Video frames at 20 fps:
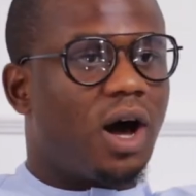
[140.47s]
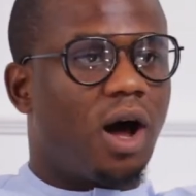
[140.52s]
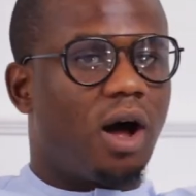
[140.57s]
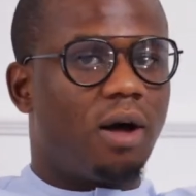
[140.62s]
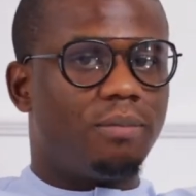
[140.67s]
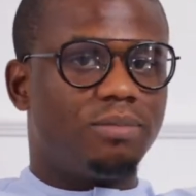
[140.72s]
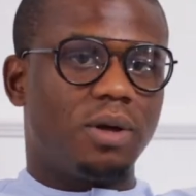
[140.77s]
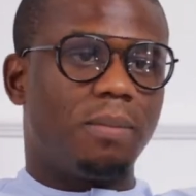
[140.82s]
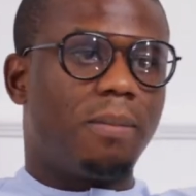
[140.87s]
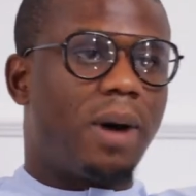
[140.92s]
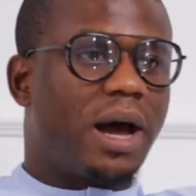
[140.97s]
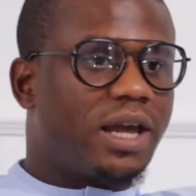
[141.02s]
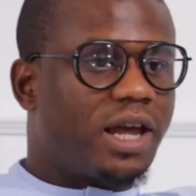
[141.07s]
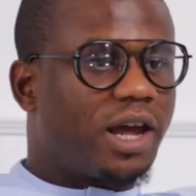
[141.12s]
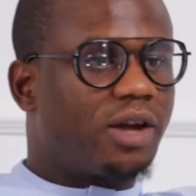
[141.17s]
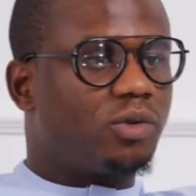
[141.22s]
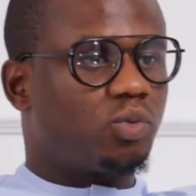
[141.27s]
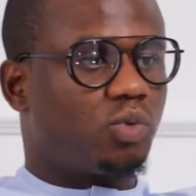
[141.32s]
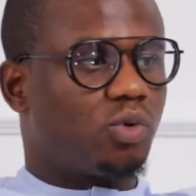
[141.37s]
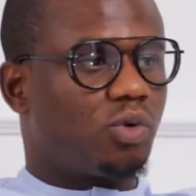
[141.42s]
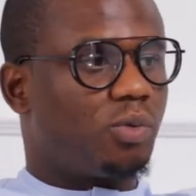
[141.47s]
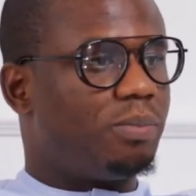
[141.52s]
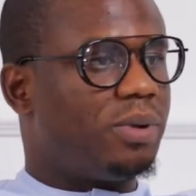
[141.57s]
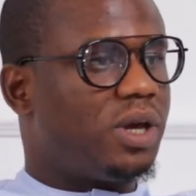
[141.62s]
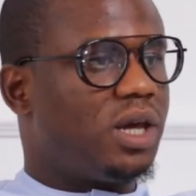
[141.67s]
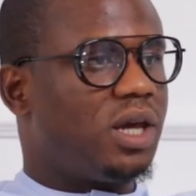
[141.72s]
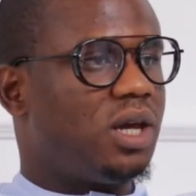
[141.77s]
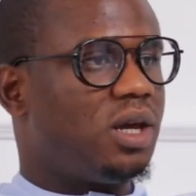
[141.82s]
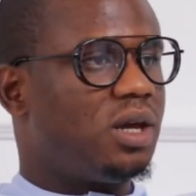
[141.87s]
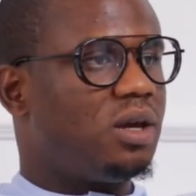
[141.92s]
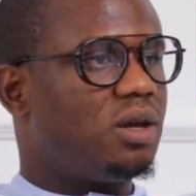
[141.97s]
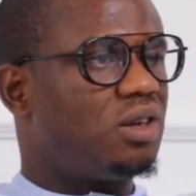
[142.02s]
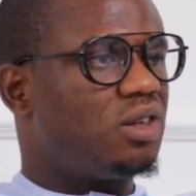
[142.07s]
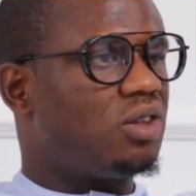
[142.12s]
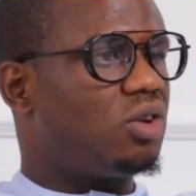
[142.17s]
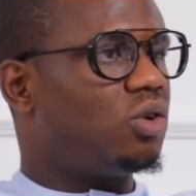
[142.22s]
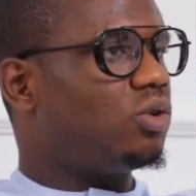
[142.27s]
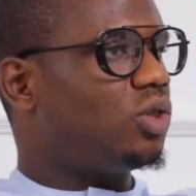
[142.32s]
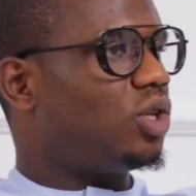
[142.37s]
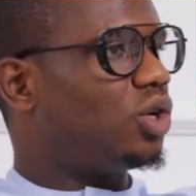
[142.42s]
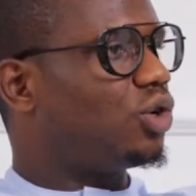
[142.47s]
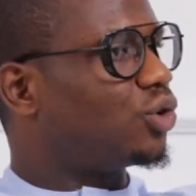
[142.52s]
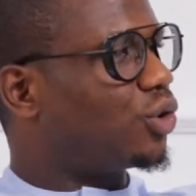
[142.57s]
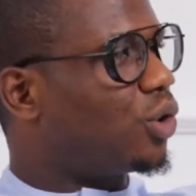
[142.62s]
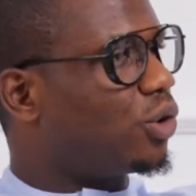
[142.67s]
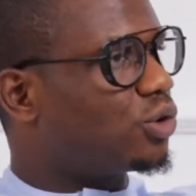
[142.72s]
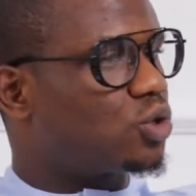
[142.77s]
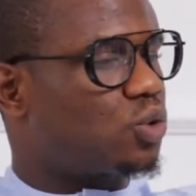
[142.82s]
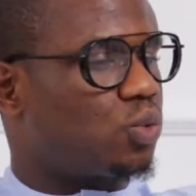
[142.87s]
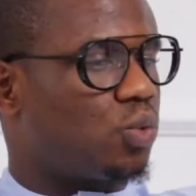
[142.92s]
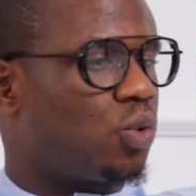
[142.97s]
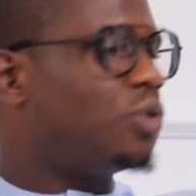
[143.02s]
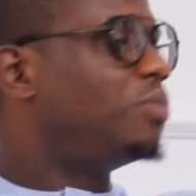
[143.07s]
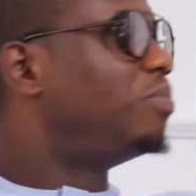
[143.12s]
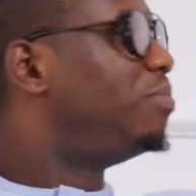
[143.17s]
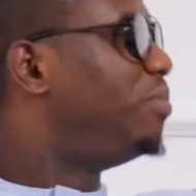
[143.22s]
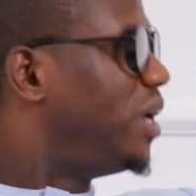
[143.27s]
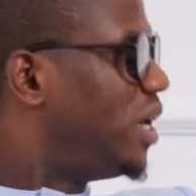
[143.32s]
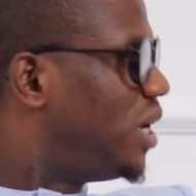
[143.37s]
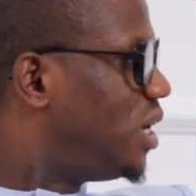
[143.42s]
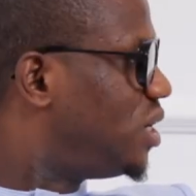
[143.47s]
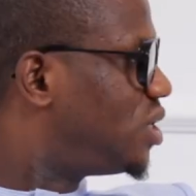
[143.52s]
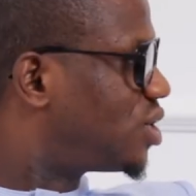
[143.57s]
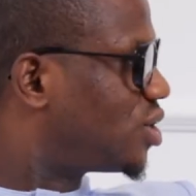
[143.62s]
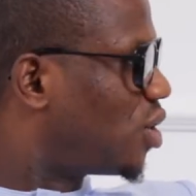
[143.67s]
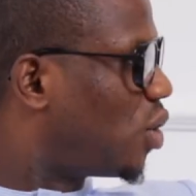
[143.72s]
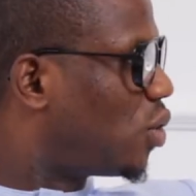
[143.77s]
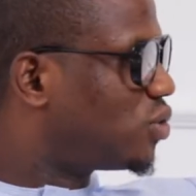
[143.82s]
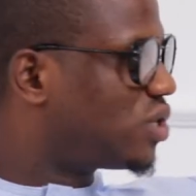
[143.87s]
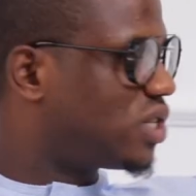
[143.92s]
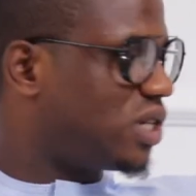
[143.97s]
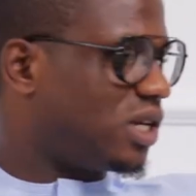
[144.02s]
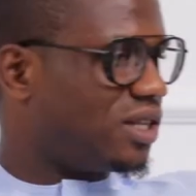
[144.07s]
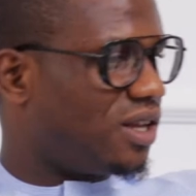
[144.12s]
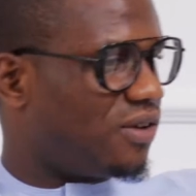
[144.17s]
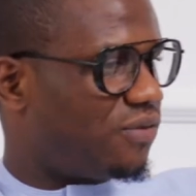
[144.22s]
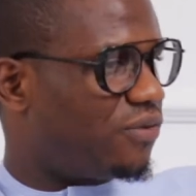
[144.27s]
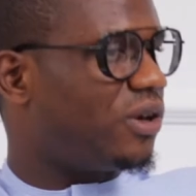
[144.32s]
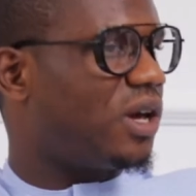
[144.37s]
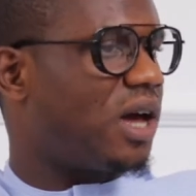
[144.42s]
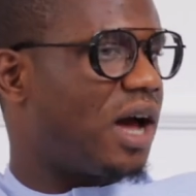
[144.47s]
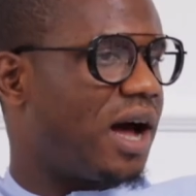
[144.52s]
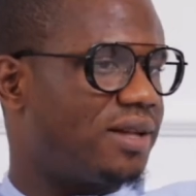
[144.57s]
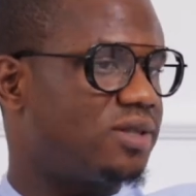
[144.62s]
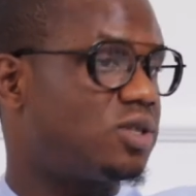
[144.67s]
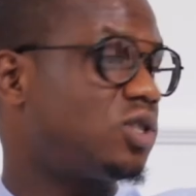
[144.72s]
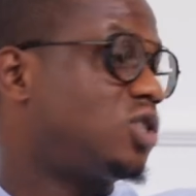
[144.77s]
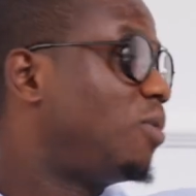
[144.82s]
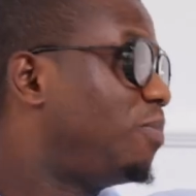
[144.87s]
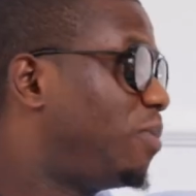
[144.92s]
um, the market will be, you know, the growth won't be so significant.